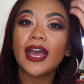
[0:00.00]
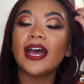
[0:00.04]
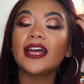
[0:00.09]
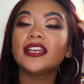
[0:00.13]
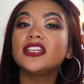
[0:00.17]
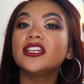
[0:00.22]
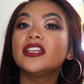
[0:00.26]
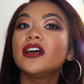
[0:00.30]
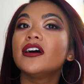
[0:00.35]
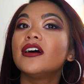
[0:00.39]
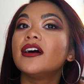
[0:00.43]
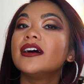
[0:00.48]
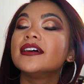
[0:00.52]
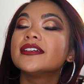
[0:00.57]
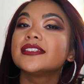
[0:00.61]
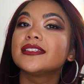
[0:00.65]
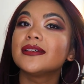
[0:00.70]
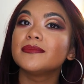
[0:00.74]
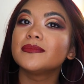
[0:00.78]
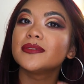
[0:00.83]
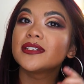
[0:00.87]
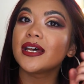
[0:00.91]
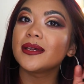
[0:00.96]
And you know how
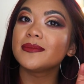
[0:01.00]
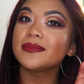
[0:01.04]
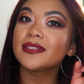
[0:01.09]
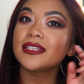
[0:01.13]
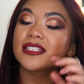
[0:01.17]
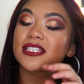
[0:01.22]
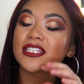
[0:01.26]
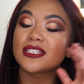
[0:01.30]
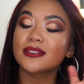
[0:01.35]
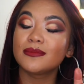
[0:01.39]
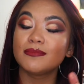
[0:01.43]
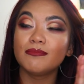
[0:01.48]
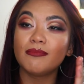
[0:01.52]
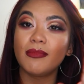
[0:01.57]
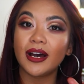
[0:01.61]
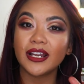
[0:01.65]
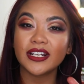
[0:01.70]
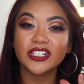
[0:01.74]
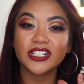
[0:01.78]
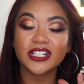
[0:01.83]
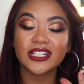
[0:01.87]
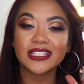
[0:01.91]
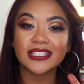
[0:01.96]
sometimes it
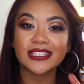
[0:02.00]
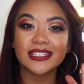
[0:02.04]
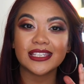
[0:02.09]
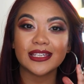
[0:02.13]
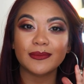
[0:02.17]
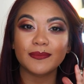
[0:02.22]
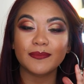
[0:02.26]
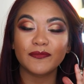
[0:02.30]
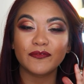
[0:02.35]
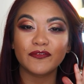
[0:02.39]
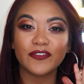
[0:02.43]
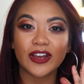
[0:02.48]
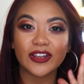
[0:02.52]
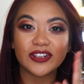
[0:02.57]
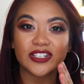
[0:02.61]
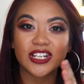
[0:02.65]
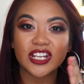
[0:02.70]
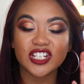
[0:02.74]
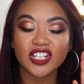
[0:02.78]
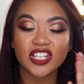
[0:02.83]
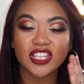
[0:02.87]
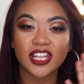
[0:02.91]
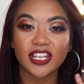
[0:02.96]
smudges the
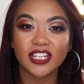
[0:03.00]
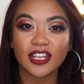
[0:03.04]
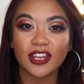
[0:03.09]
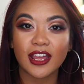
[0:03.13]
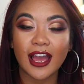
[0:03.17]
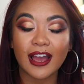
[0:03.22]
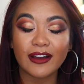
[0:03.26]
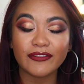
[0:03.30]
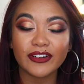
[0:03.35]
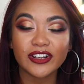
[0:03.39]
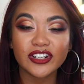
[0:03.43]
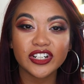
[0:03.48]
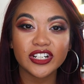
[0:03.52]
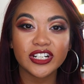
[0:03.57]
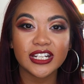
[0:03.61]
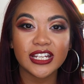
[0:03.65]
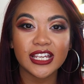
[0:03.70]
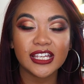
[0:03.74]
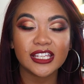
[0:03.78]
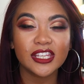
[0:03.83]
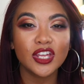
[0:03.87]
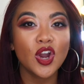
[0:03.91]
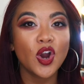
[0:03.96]
foundation that you have
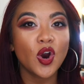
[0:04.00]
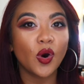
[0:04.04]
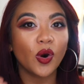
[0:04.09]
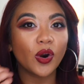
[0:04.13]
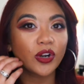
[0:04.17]
underneath